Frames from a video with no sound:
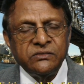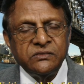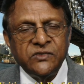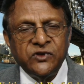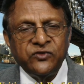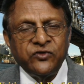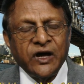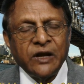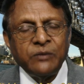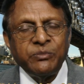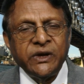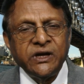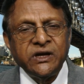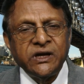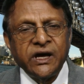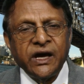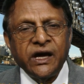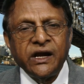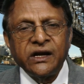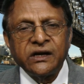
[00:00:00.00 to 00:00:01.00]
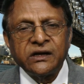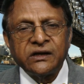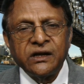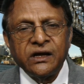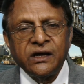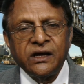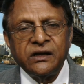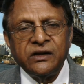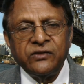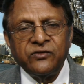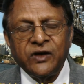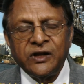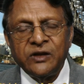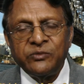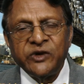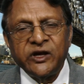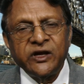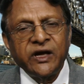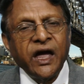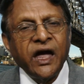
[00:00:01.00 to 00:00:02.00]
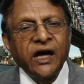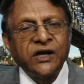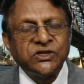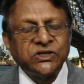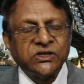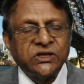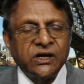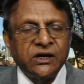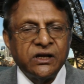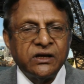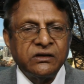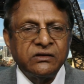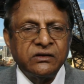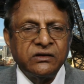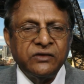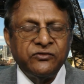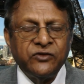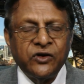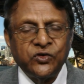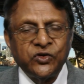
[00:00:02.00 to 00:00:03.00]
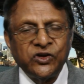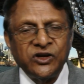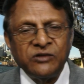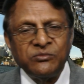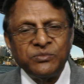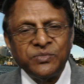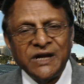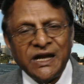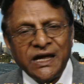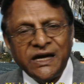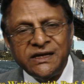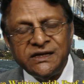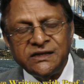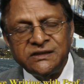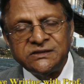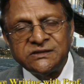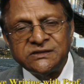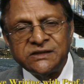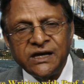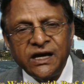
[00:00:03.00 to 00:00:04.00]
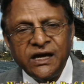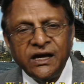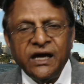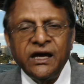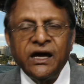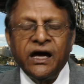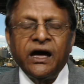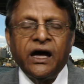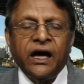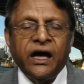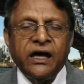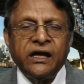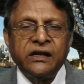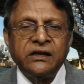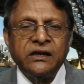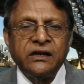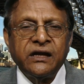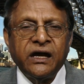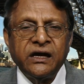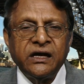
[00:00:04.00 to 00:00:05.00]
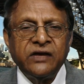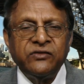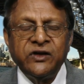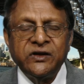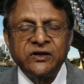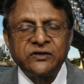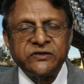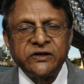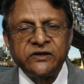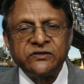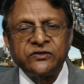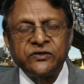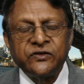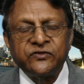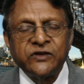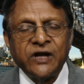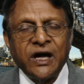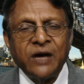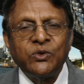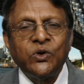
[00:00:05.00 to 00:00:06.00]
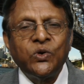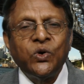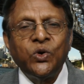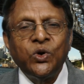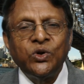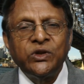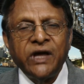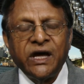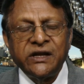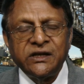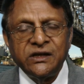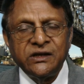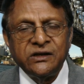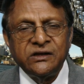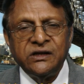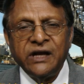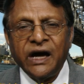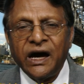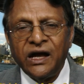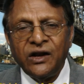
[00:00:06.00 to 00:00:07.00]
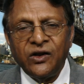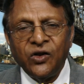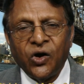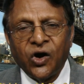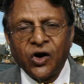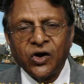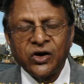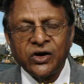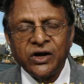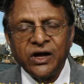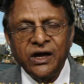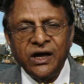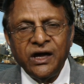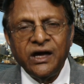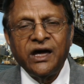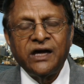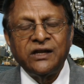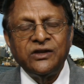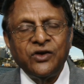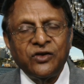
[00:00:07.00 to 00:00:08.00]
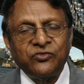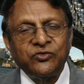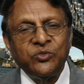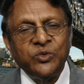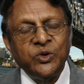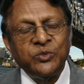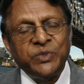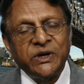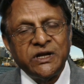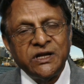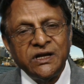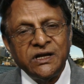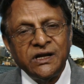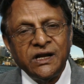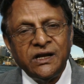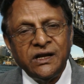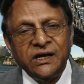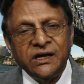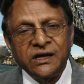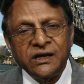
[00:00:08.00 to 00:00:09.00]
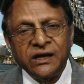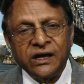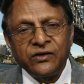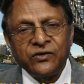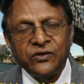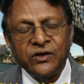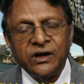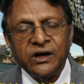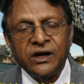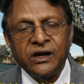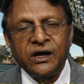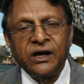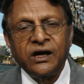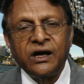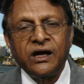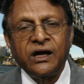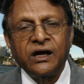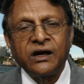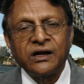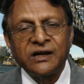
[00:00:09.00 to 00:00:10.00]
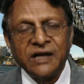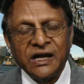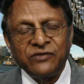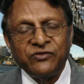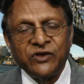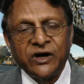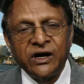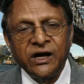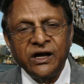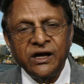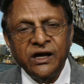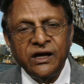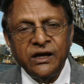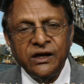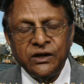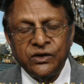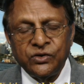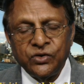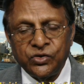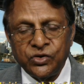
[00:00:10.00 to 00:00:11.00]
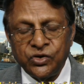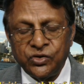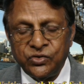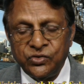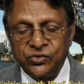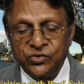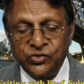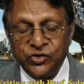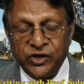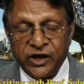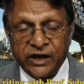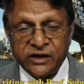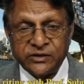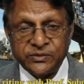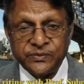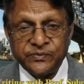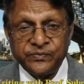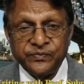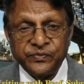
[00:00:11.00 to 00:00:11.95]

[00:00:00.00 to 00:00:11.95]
developing character, developing action, evoking place, and giving a sense of time, all that in dialogue. And you have to be particularly clever in order to do that.